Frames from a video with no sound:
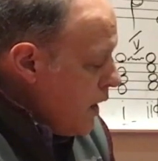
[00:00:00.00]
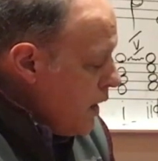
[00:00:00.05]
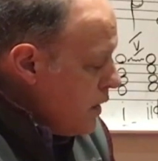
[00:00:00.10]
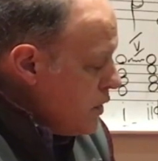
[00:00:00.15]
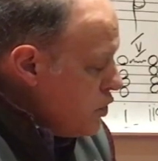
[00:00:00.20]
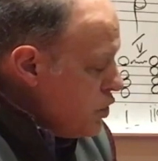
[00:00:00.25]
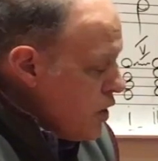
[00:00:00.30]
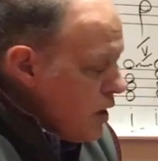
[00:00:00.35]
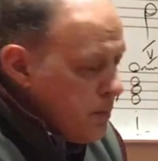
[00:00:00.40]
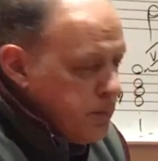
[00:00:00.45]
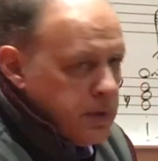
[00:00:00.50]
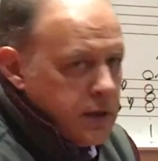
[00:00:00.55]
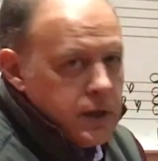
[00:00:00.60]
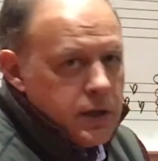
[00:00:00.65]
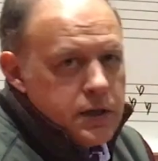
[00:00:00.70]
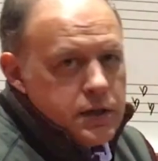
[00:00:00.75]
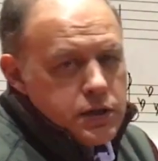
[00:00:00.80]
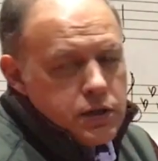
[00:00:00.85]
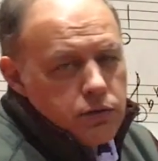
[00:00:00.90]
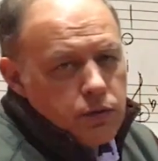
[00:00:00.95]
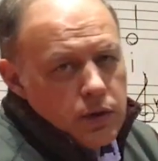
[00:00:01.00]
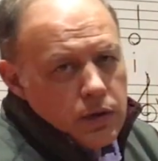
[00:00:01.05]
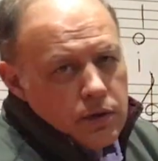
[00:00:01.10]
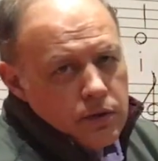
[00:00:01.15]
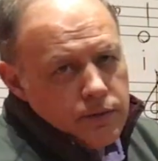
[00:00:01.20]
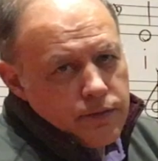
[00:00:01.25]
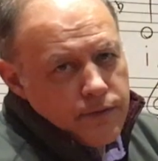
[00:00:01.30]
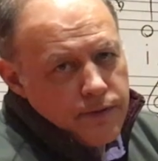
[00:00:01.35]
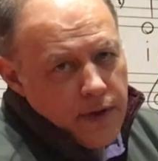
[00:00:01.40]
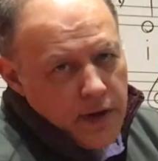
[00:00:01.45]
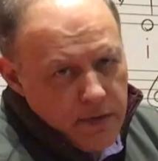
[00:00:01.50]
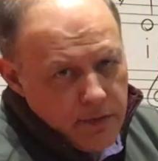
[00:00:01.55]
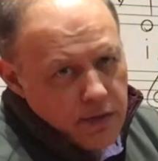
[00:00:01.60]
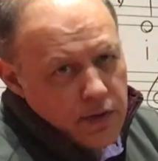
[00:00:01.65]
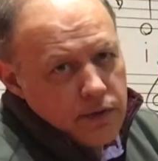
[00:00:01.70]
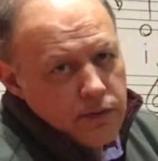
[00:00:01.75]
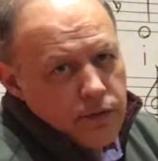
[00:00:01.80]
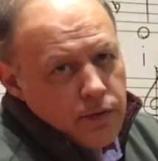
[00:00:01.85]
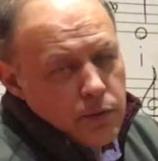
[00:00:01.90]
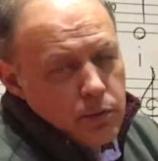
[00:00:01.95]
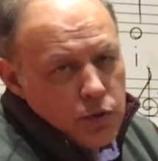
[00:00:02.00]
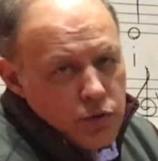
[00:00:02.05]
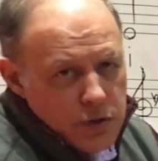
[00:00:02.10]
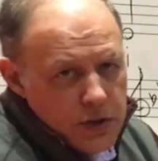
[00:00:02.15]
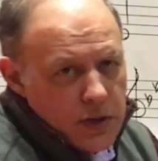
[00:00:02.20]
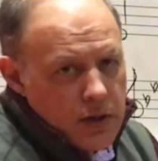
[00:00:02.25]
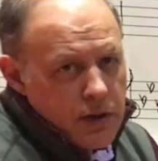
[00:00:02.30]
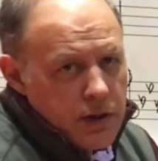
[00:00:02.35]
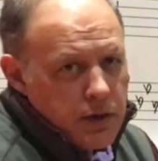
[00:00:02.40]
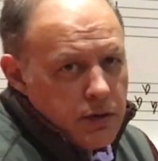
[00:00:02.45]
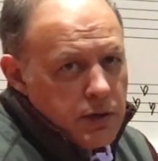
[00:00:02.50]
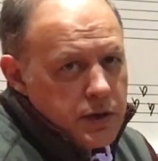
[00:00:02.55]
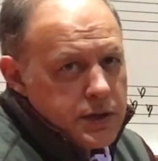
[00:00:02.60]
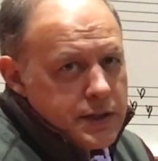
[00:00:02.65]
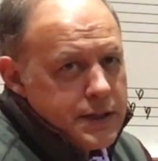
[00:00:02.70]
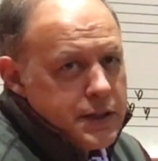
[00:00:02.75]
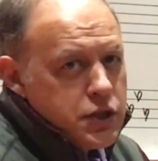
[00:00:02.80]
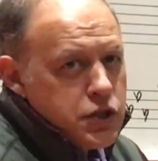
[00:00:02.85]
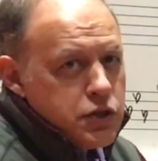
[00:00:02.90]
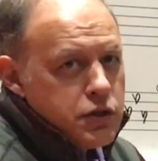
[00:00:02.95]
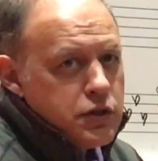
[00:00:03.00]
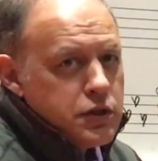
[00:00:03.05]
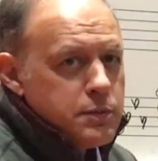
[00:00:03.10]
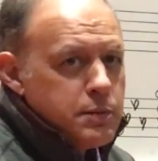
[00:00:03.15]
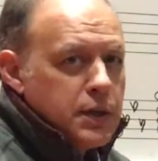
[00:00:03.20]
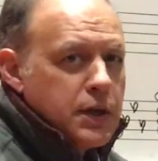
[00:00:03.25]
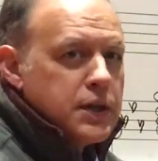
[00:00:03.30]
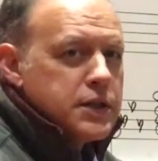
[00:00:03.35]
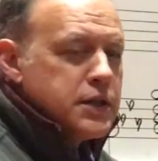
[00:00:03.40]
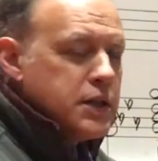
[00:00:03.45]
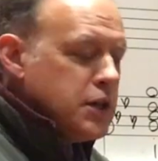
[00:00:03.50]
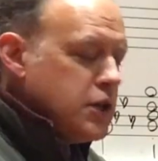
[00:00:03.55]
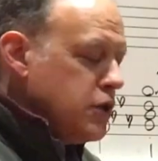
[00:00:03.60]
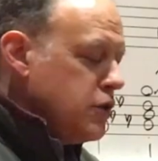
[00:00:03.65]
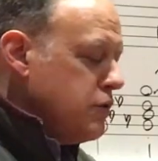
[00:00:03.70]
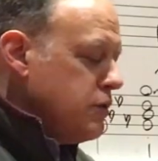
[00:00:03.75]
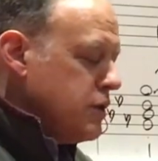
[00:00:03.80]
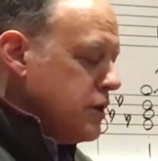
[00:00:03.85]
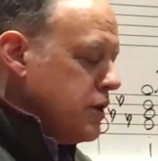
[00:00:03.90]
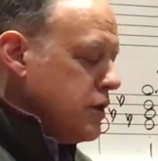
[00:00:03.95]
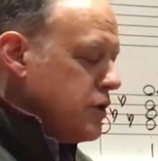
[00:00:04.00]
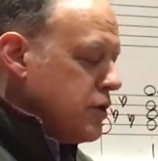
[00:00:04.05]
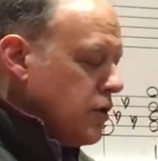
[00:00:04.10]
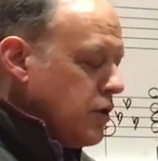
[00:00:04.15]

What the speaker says: Joplin is a real favorite for music theory teachers because he uses